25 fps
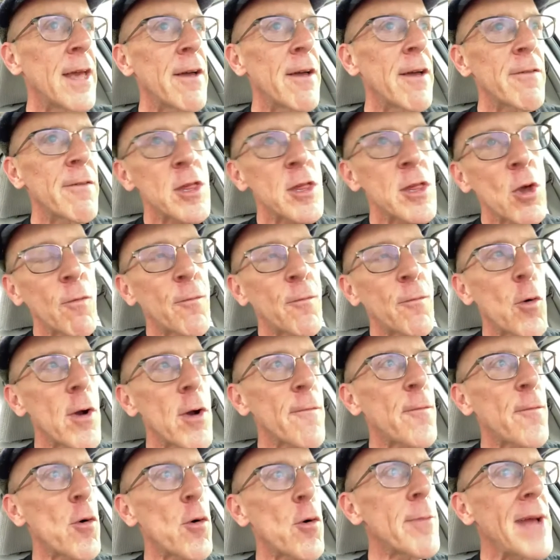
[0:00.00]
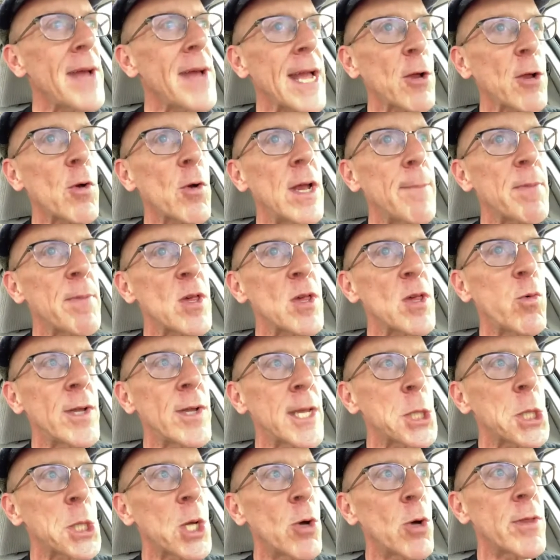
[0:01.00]
So format creep is when a
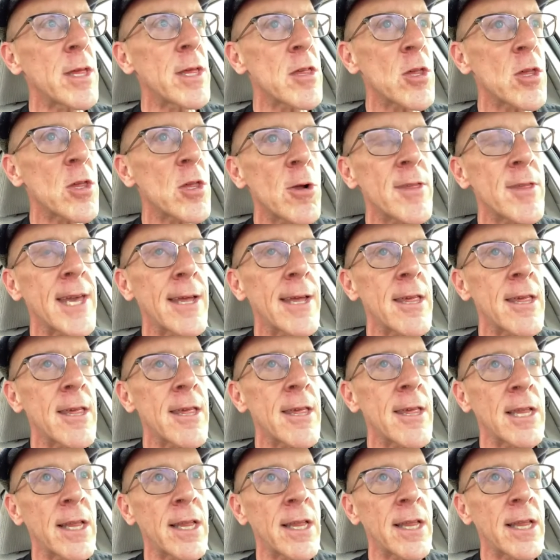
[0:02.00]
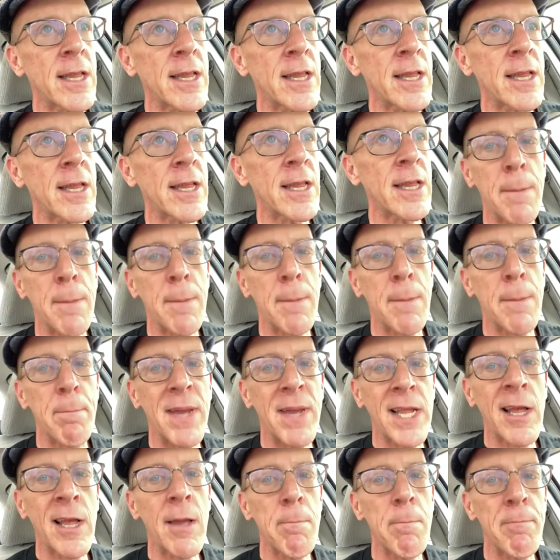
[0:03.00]
show that starts out as a limited series like
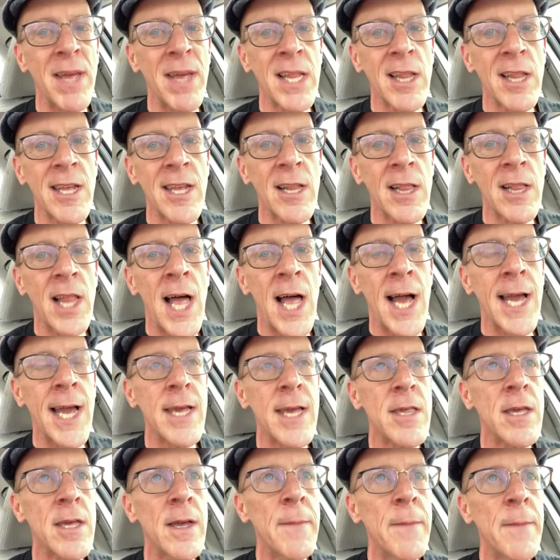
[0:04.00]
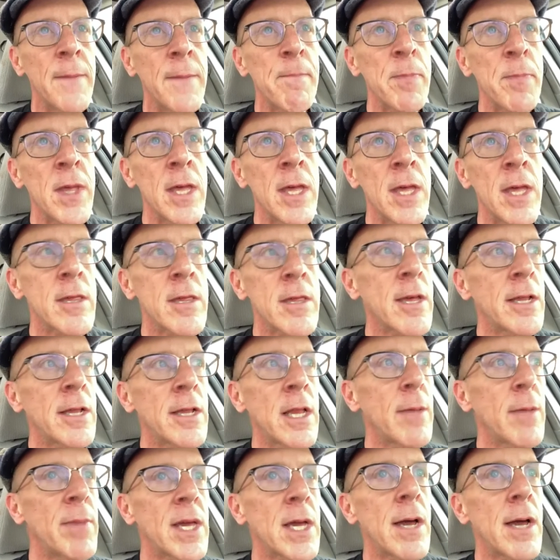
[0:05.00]
Big Little Lies suddenly
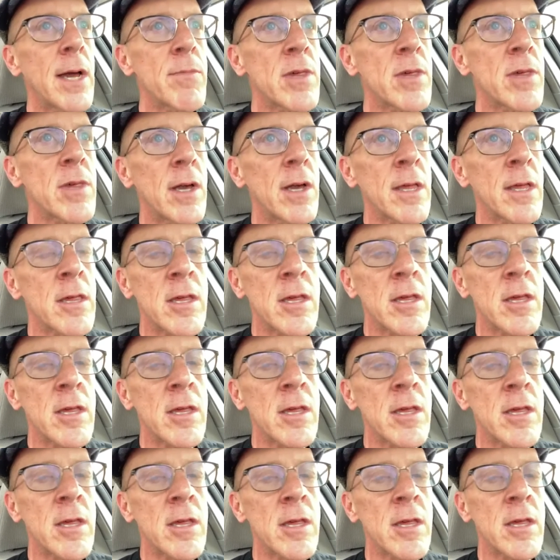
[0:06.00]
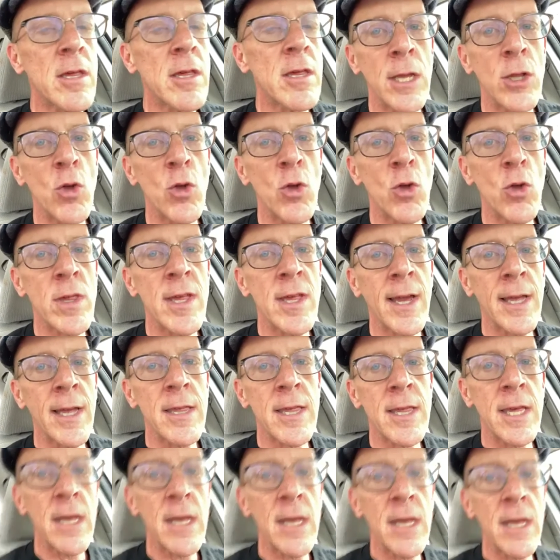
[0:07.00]
becomes a series and they do a second
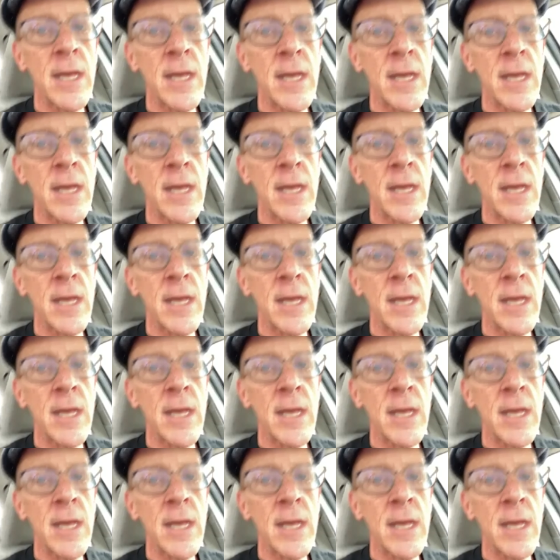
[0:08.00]
season of it.